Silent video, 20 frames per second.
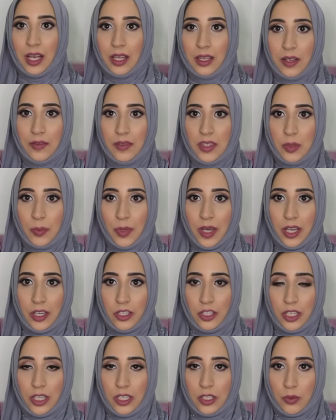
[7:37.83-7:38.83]
I love this
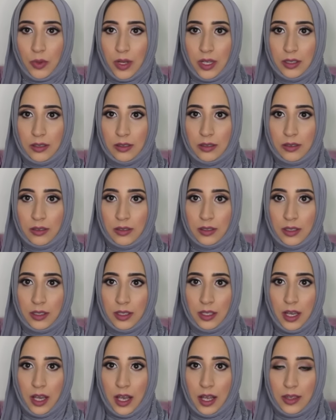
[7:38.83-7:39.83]
packaging as well.
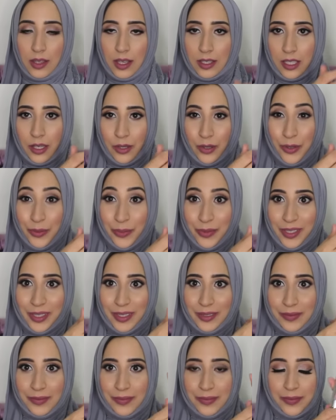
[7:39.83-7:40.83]
And that's how you open
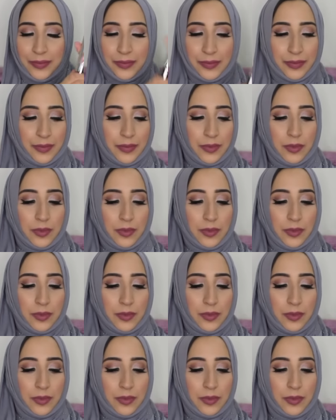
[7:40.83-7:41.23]
it.